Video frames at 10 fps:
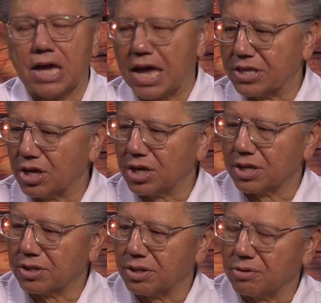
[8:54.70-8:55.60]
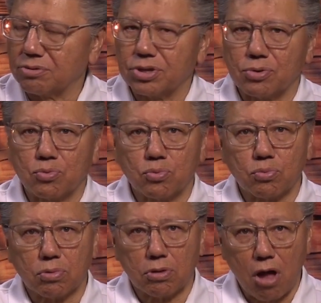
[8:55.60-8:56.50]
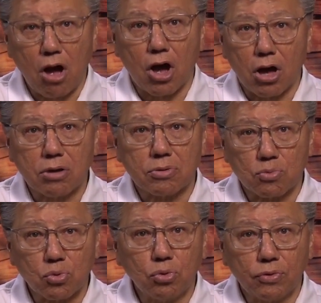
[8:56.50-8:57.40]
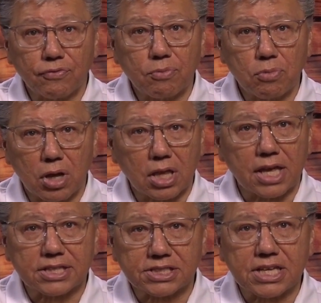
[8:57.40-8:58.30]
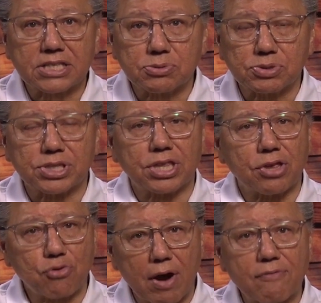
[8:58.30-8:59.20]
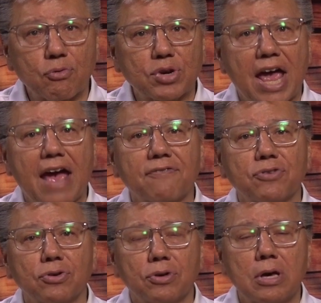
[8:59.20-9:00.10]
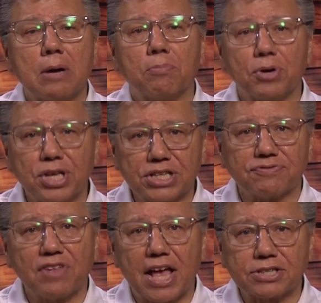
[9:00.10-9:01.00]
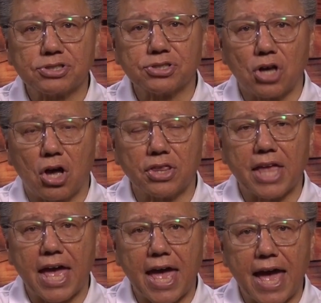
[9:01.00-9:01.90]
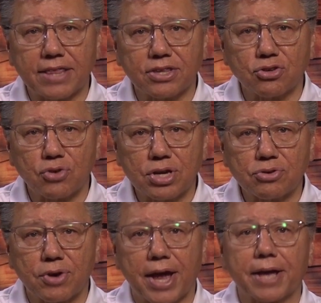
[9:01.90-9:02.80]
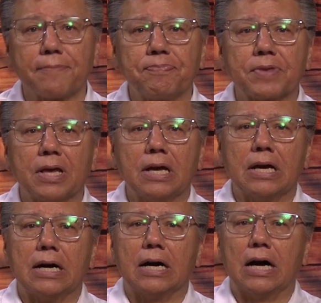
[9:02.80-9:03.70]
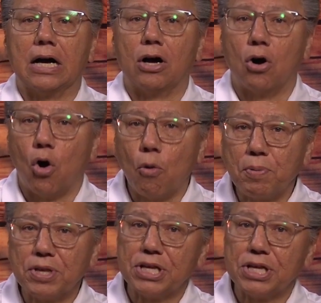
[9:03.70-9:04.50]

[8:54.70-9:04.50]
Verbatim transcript: And the, the, the law and rule from a lot of states was that the driver would have to put his flashers on at the train track, uh, open